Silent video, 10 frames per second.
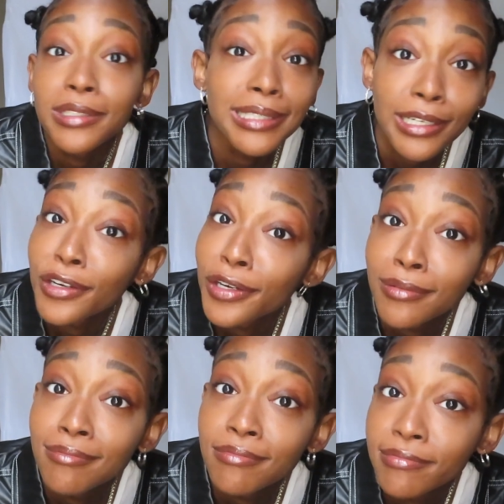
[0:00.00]
a sneaker.
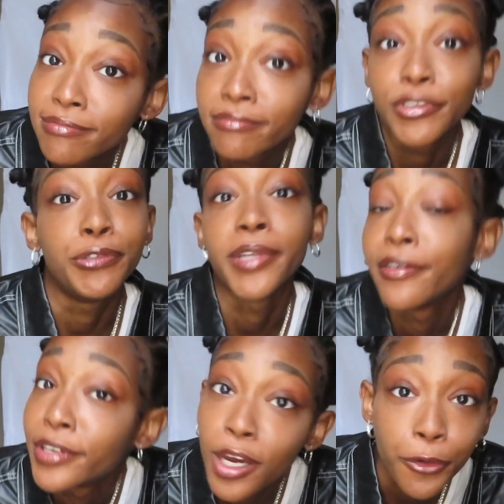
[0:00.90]
You
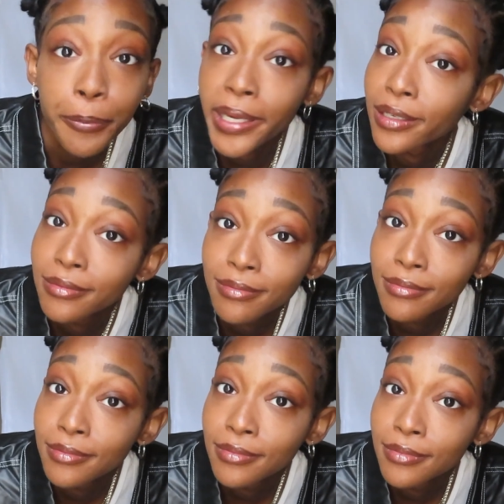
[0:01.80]
never know with me.
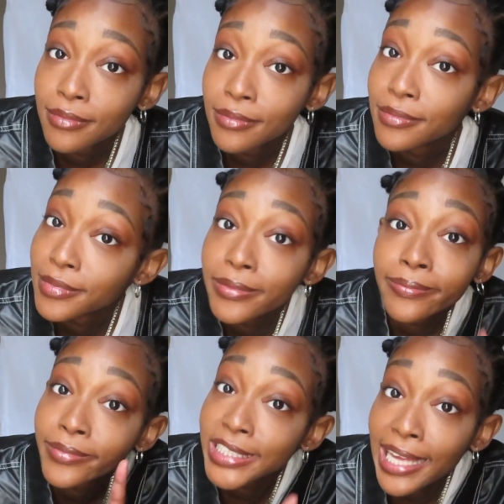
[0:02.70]

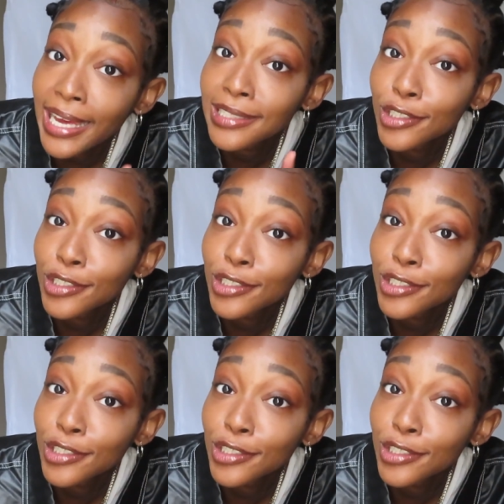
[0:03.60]
Stay